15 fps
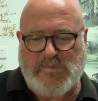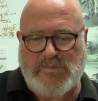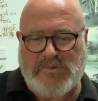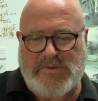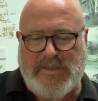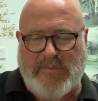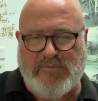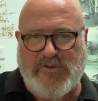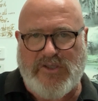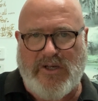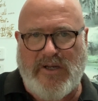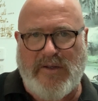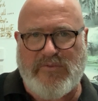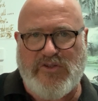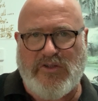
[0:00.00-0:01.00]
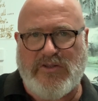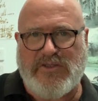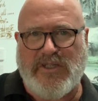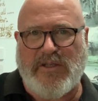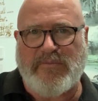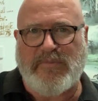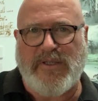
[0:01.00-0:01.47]
Sometimes
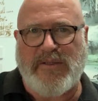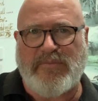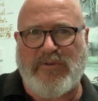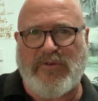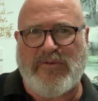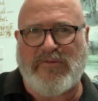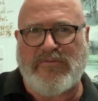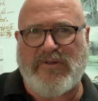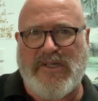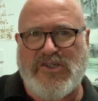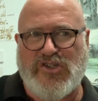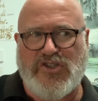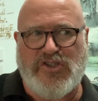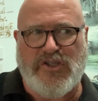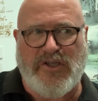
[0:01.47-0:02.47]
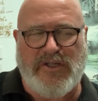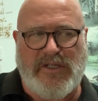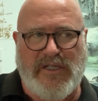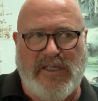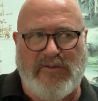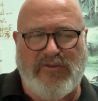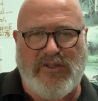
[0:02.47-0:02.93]
also people reach a certain
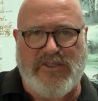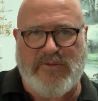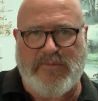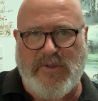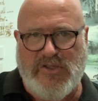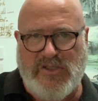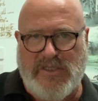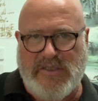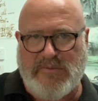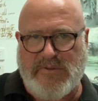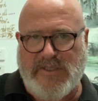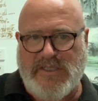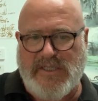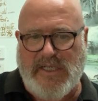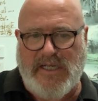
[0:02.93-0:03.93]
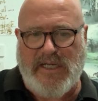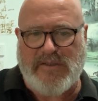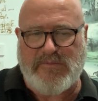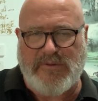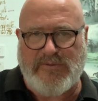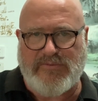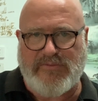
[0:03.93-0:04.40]
level, especially with this
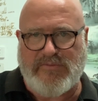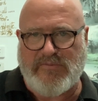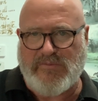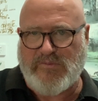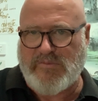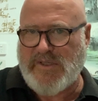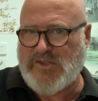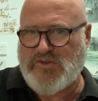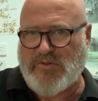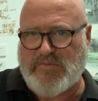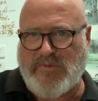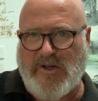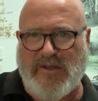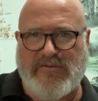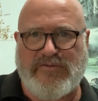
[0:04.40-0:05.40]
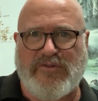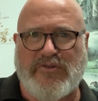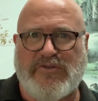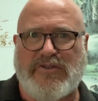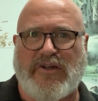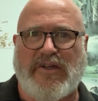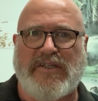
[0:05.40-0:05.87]
art, with Wing Chun Mind
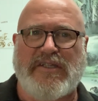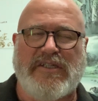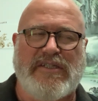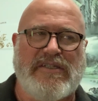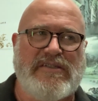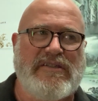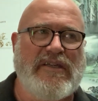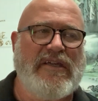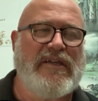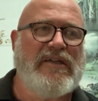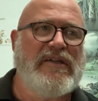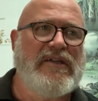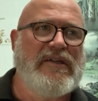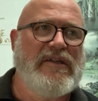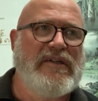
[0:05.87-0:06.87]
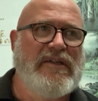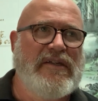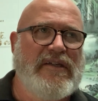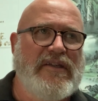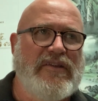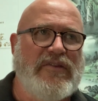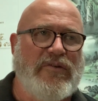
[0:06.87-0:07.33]
Force ideas.
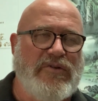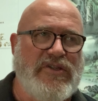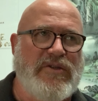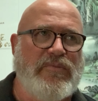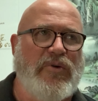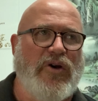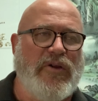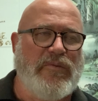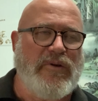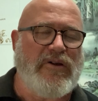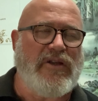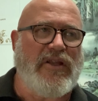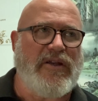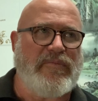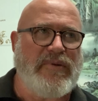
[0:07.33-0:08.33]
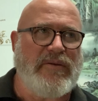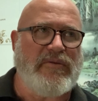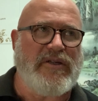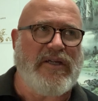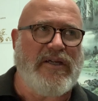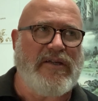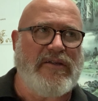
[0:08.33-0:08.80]
There is a point where a lot of people
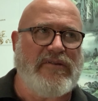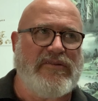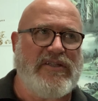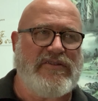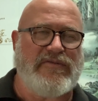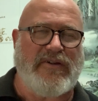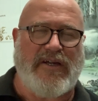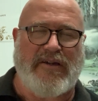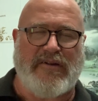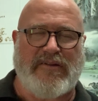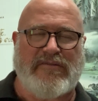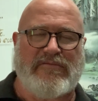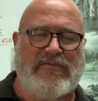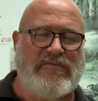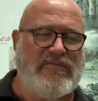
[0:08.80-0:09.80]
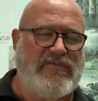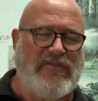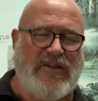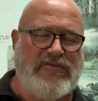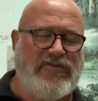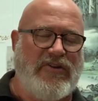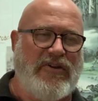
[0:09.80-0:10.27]
go this far and
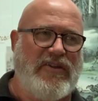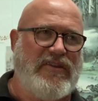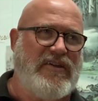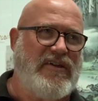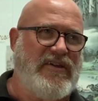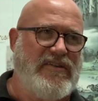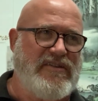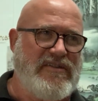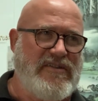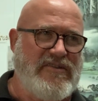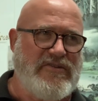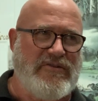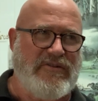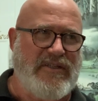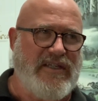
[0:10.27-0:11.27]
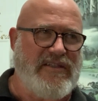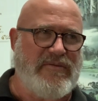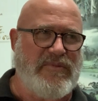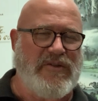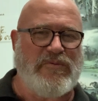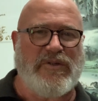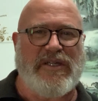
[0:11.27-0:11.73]
no further. This is all getting a
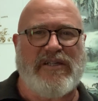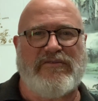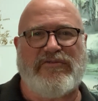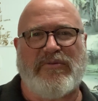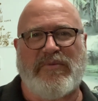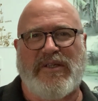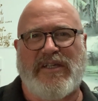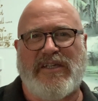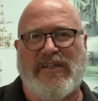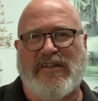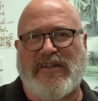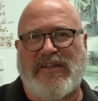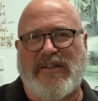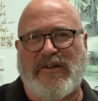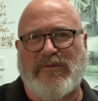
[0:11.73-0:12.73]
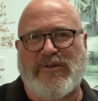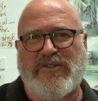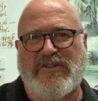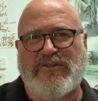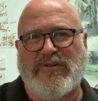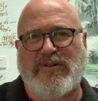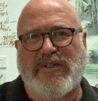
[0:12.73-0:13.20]
bit weird for me. I don't know what
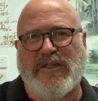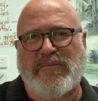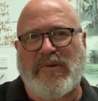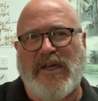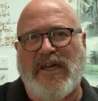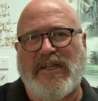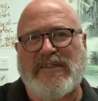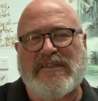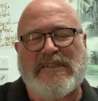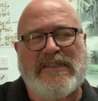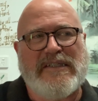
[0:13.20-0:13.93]
you're talking about.